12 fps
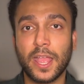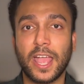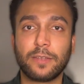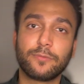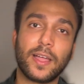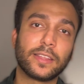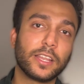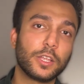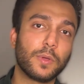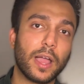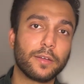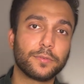And finally,
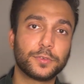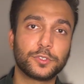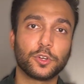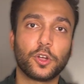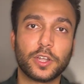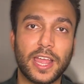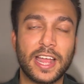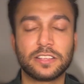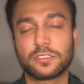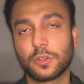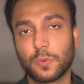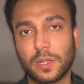you have short
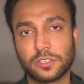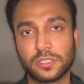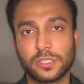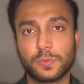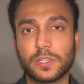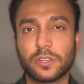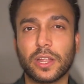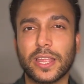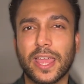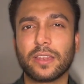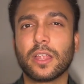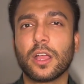answer questions, which are
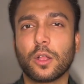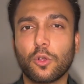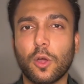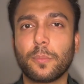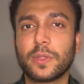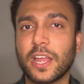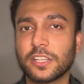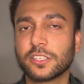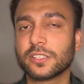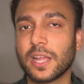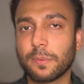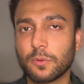again
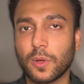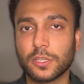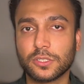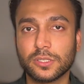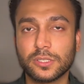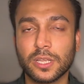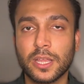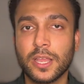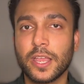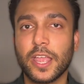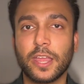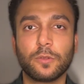comprehension type
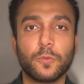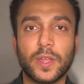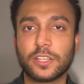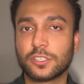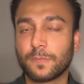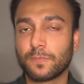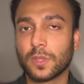questions in which